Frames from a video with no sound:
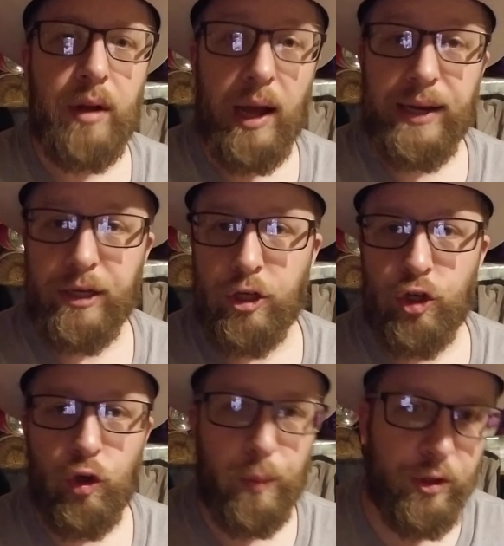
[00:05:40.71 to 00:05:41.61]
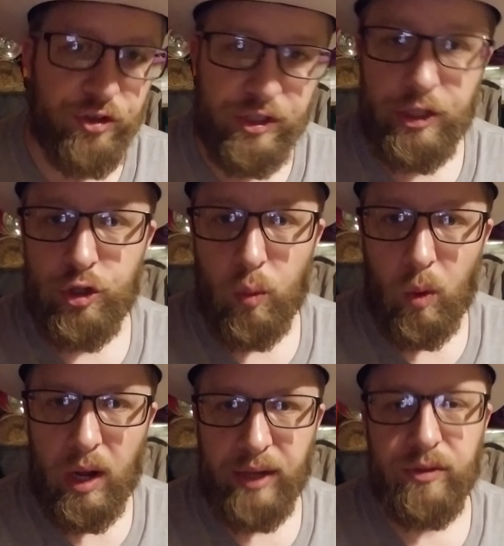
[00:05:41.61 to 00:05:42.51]
I need to do
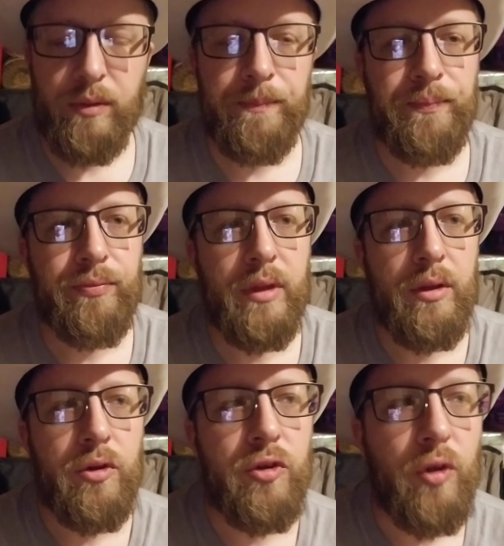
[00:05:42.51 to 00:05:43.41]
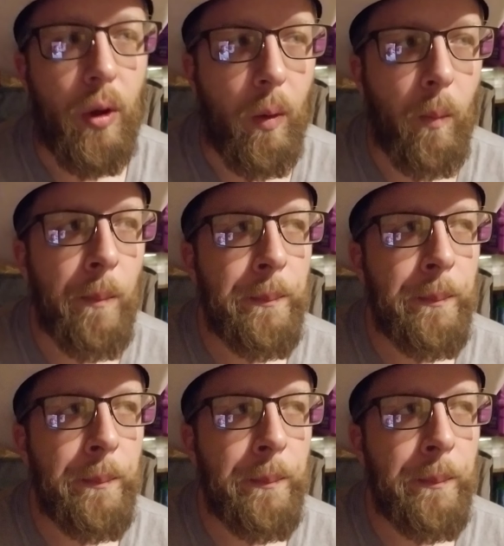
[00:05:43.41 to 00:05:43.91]
procedure-wise. So